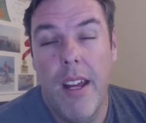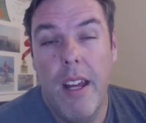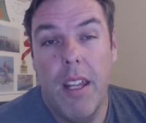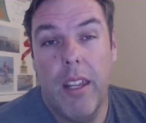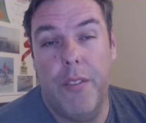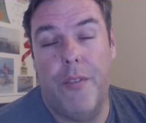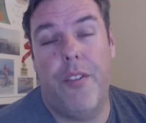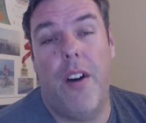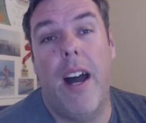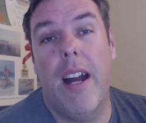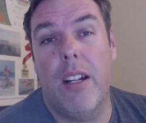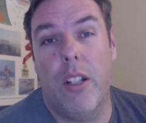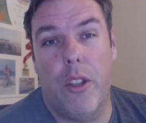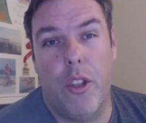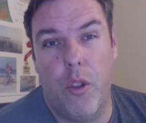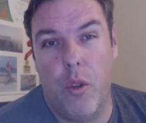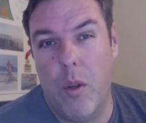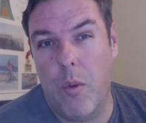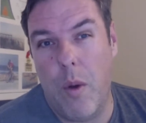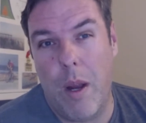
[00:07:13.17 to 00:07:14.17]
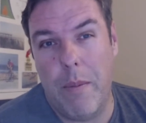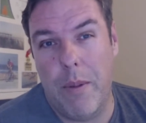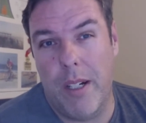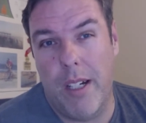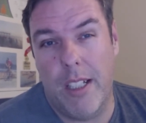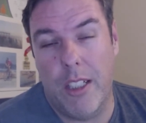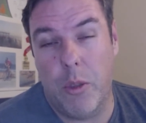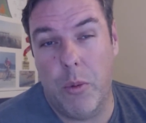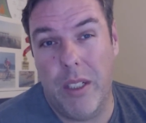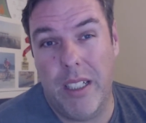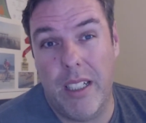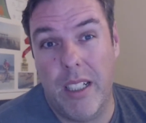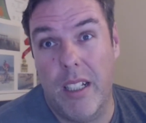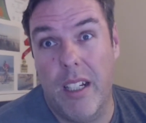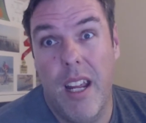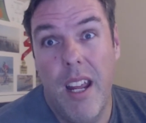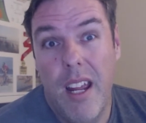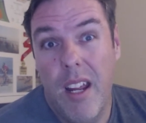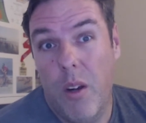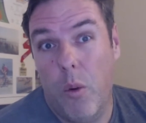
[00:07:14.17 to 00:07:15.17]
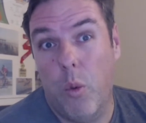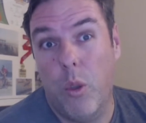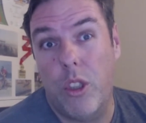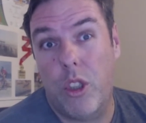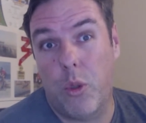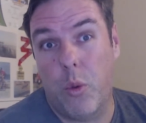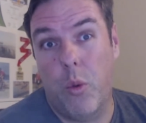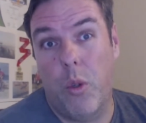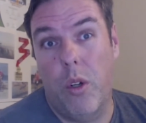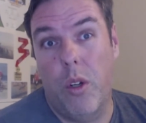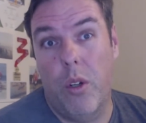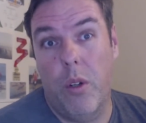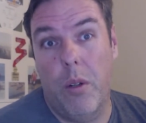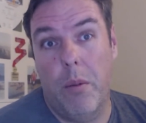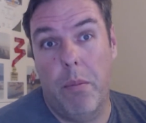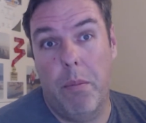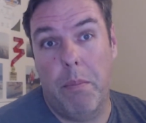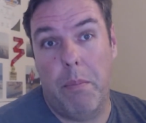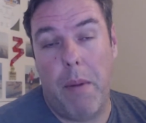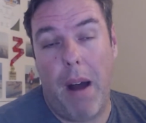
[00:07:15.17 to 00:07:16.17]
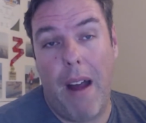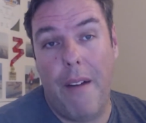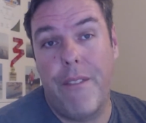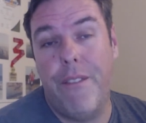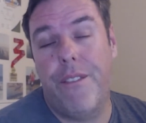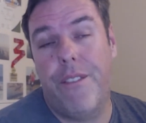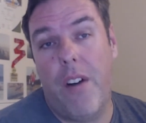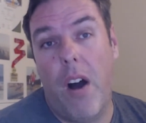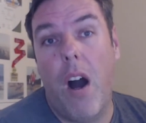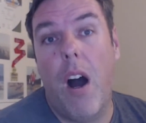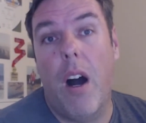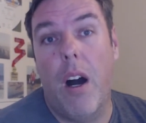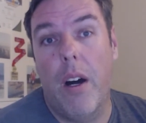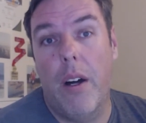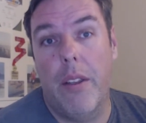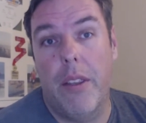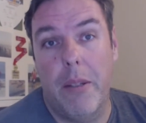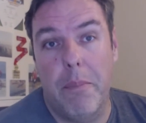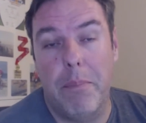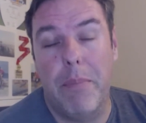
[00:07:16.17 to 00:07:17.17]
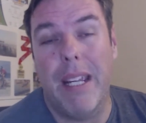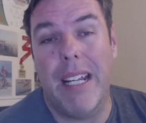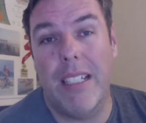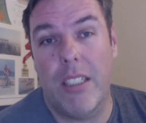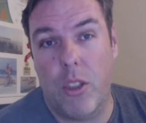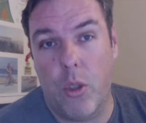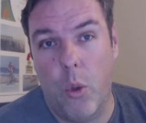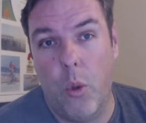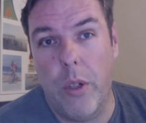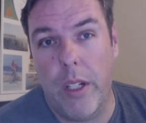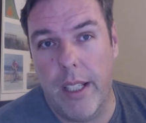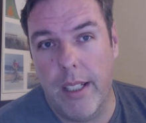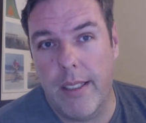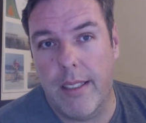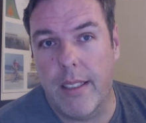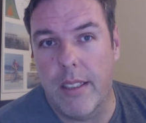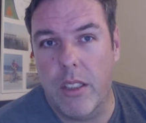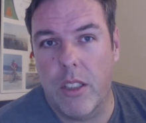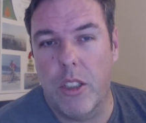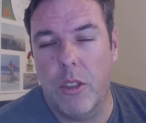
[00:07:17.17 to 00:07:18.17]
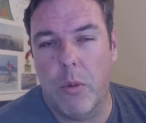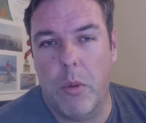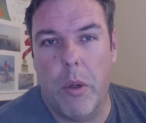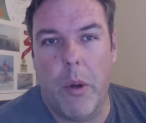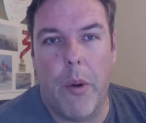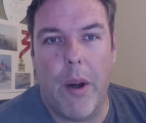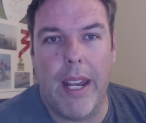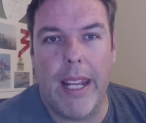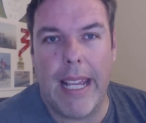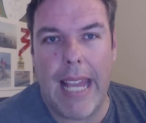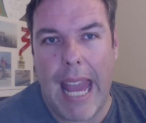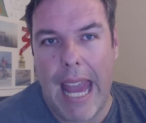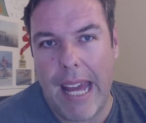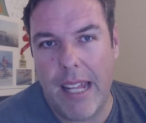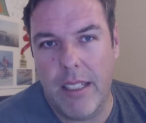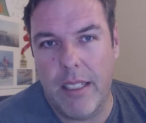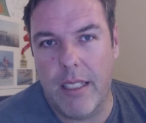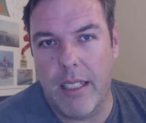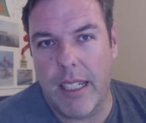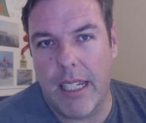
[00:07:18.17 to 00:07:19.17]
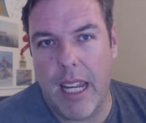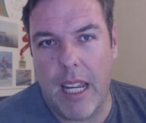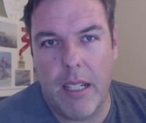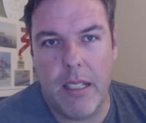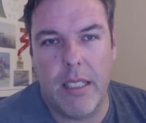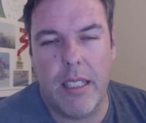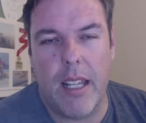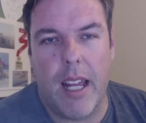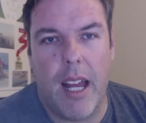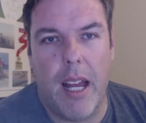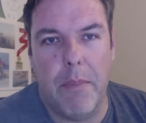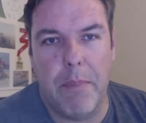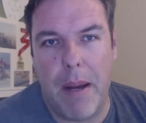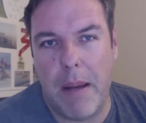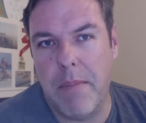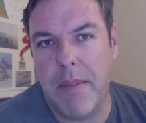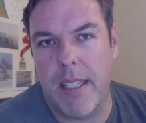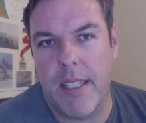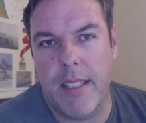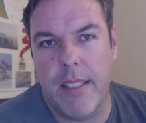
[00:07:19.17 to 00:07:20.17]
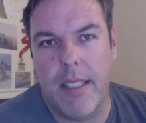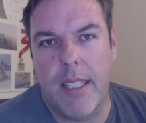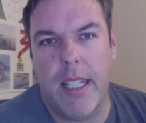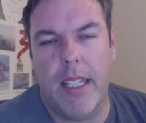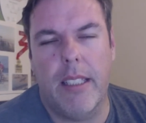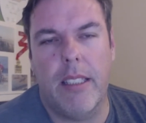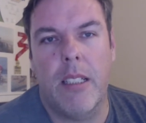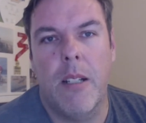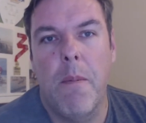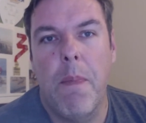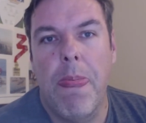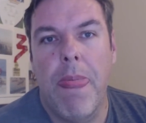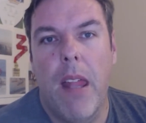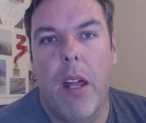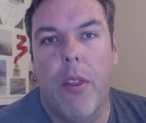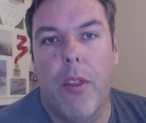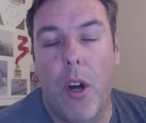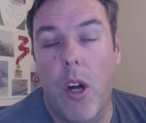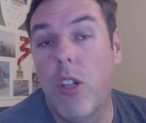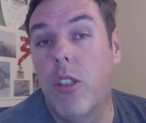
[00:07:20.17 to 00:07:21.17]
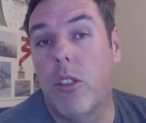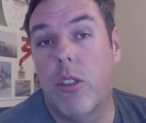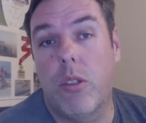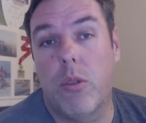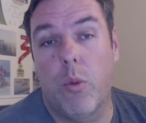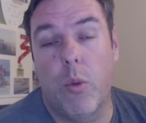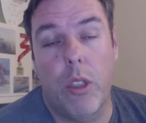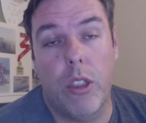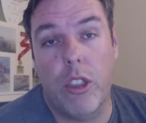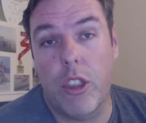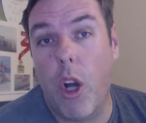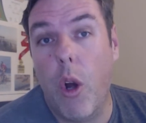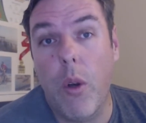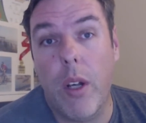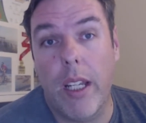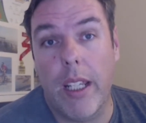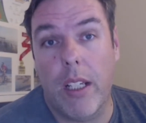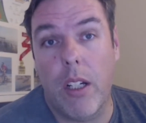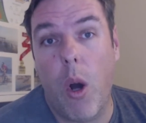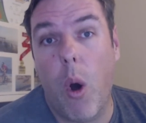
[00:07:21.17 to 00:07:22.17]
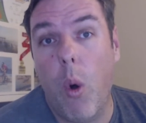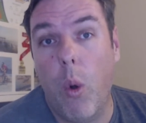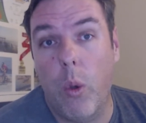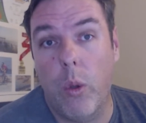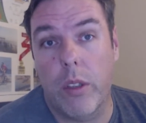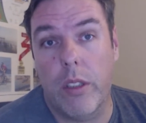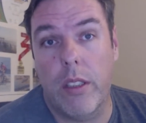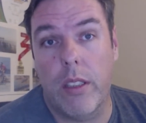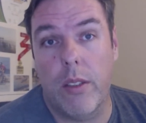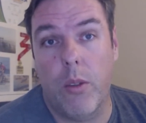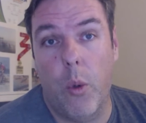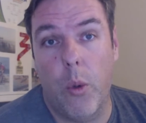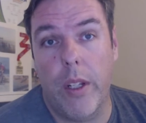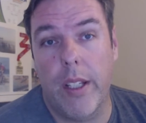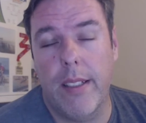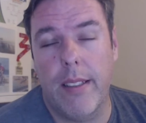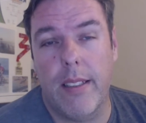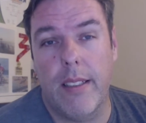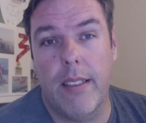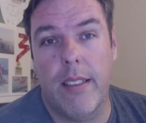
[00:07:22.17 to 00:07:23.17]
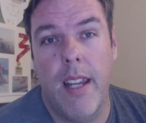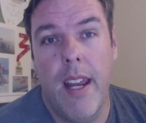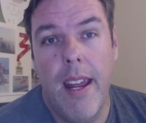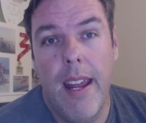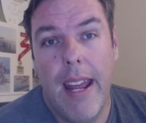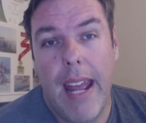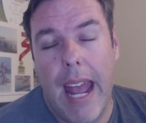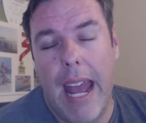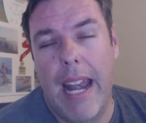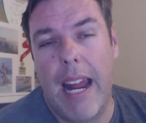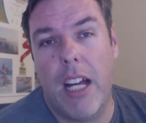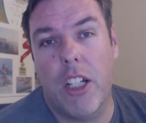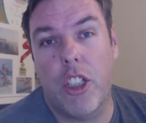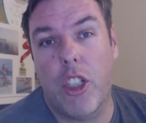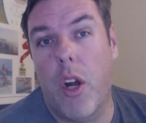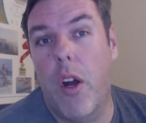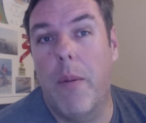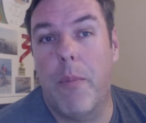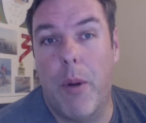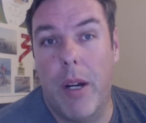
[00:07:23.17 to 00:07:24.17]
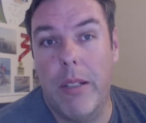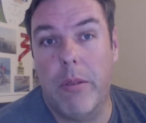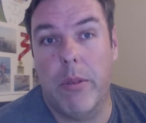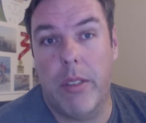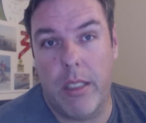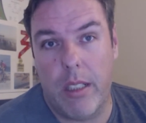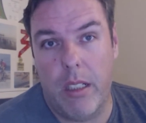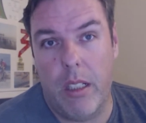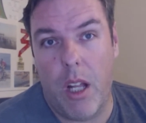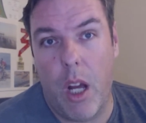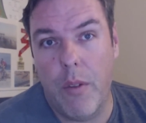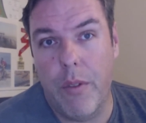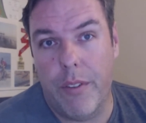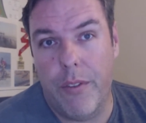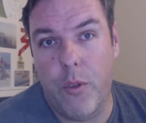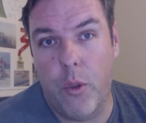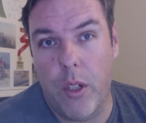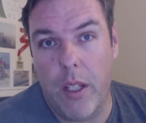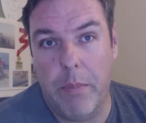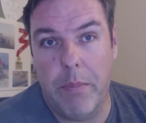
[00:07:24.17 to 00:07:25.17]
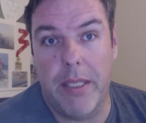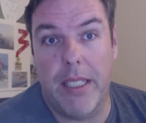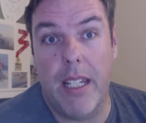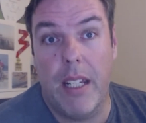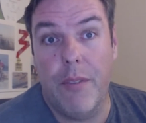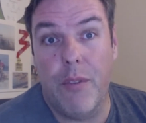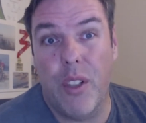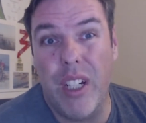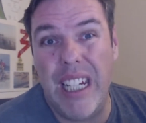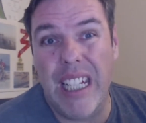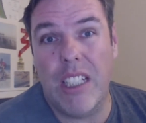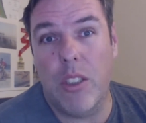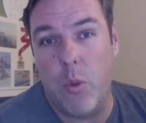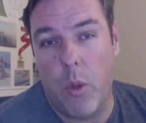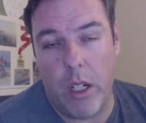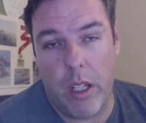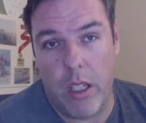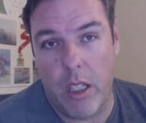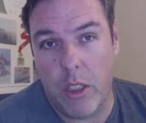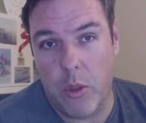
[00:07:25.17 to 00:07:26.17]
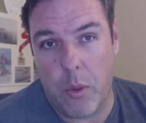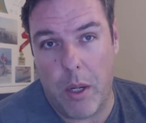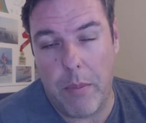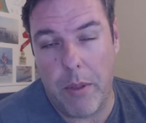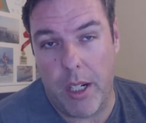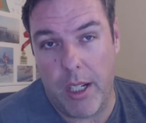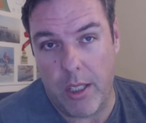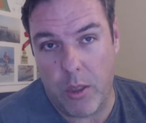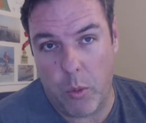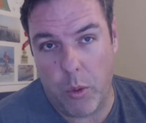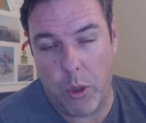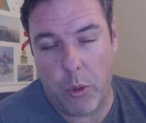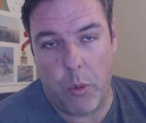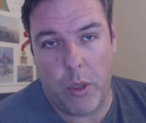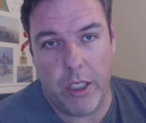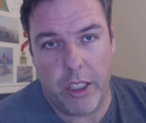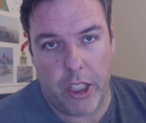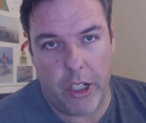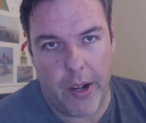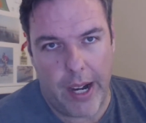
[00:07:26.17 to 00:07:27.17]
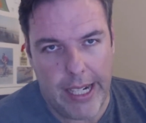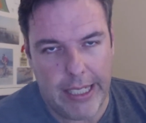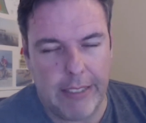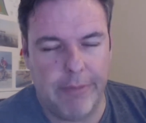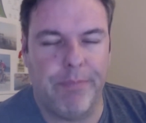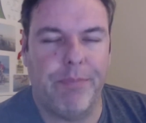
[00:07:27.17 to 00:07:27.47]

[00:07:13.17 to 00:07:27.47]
The final 3 webinars we did, which were by far the biggest audiences because we were running ads to get bums in seats, those were totally cold audiences, and our show-up rate was still over 40% for each one of those webinars, which was great.